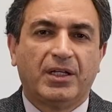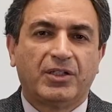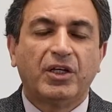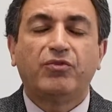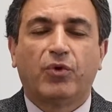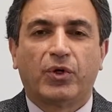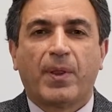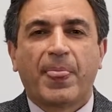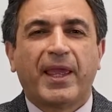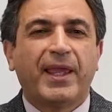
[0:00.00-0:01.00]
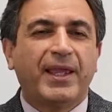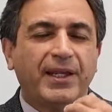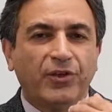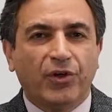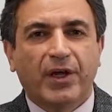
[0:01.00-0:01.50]
Therefore,
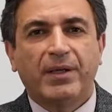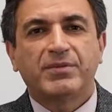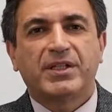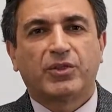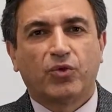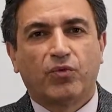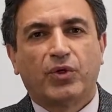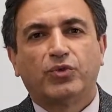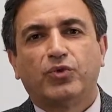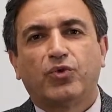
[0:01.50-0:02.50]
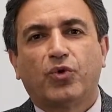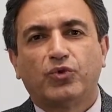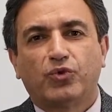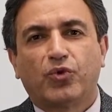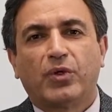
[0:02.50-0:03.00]
any times that you want to
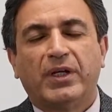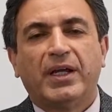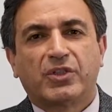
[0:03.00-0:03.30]
control